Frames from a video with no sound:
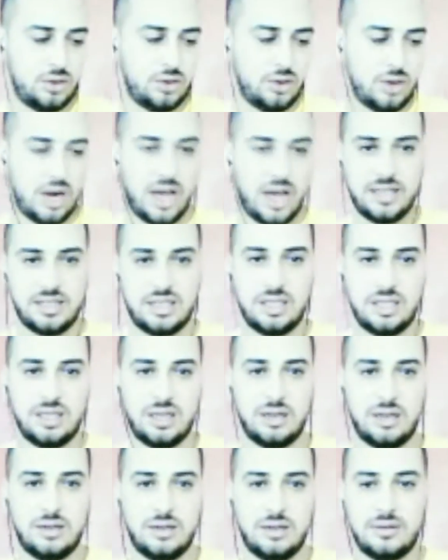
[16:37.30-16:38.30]

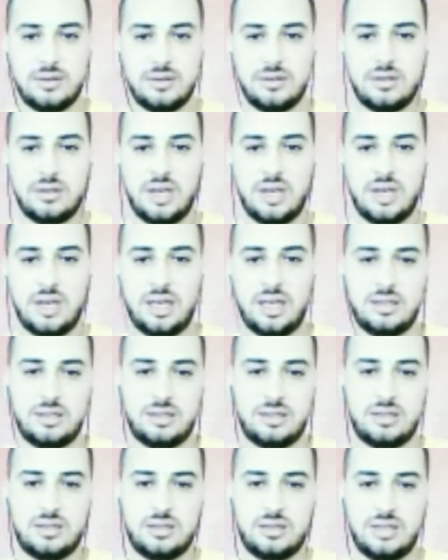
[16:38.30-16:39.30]
idea, and
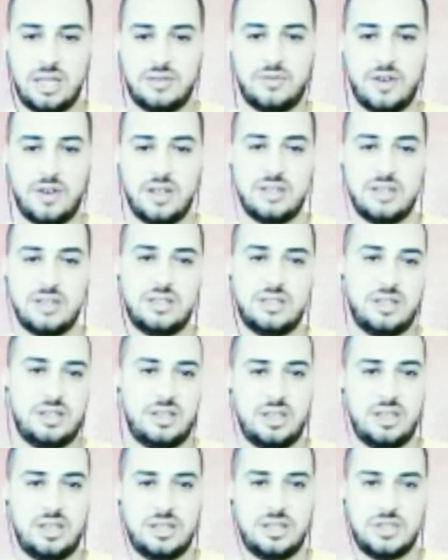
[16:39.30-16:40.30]
that funding
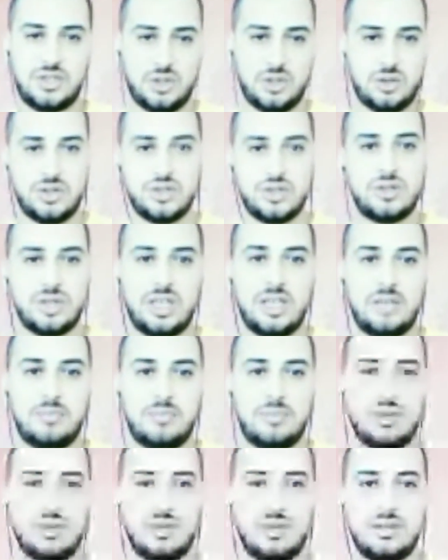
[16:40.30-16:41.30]
is yours to
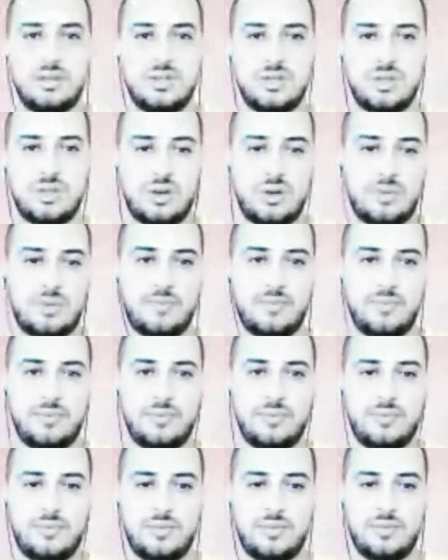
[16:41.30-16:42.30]
keep. So
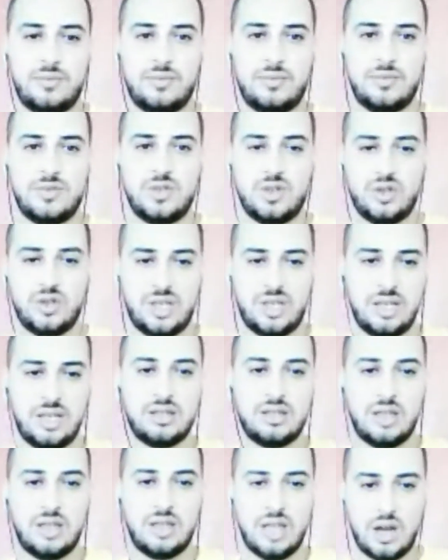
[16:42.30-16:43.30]
you
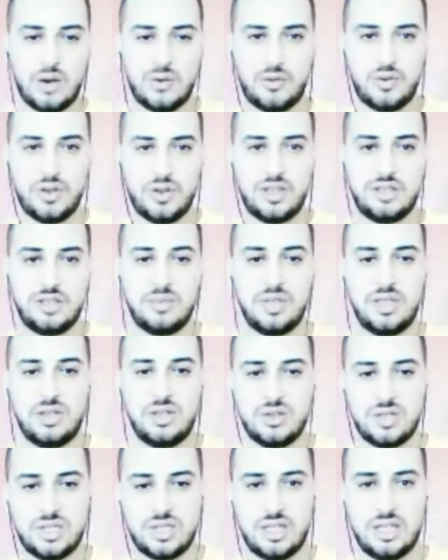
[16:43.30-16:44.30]
get a lot of freedom in
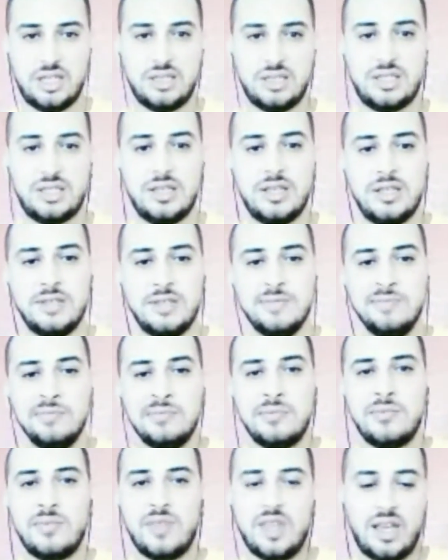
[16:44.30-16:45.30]
using it.
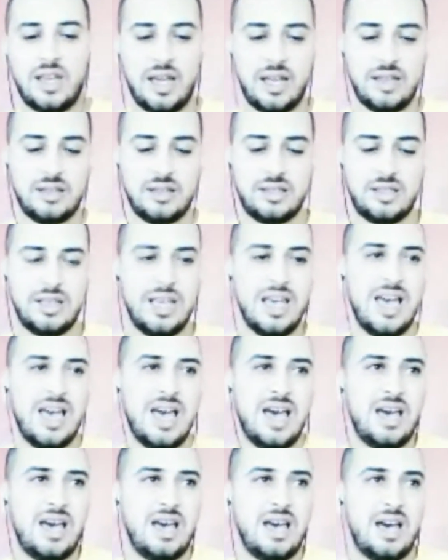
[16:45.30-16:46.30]
And
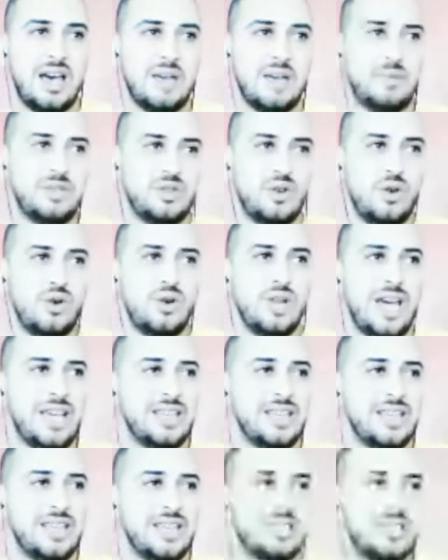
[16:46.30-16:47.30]
I mean, the whole
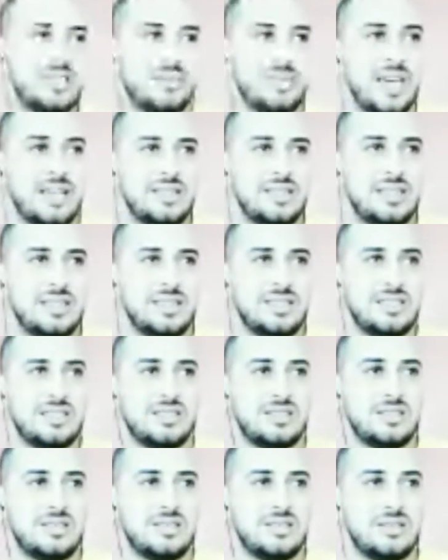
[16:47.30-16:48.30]
idea behind this
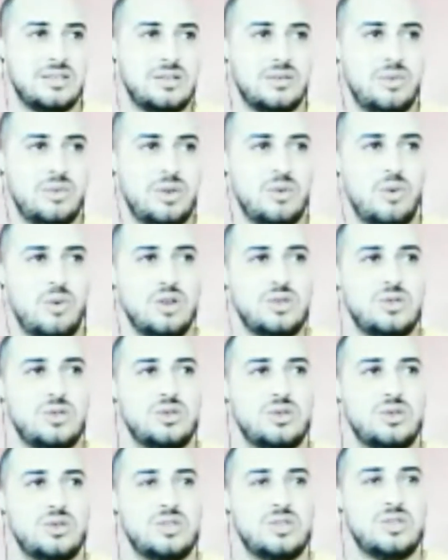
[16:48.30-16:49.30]
is we want to
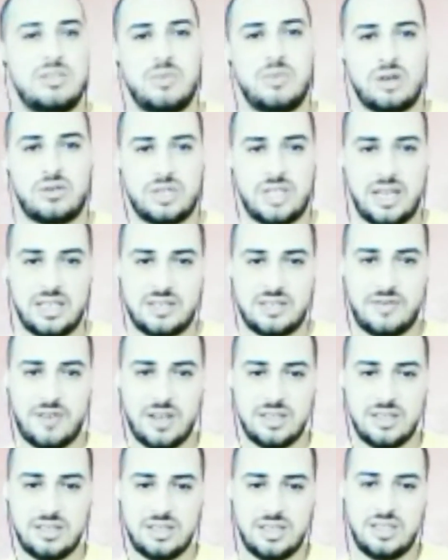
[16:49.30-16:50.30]
democratize
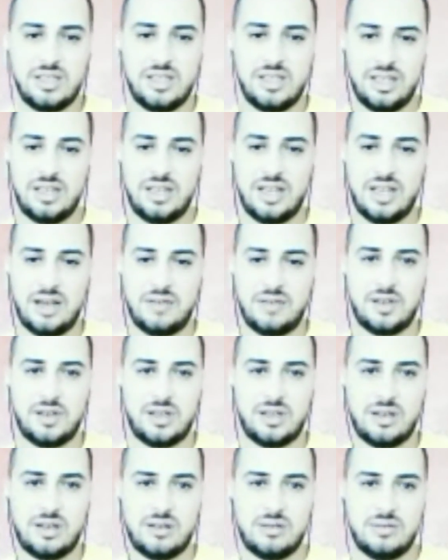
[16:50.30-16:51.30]
funding in
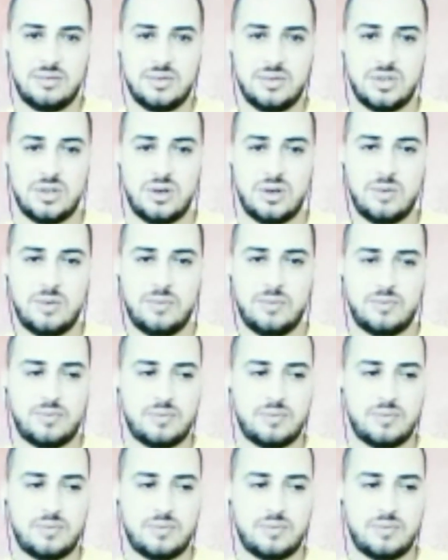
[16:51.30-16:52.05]
Africa. So,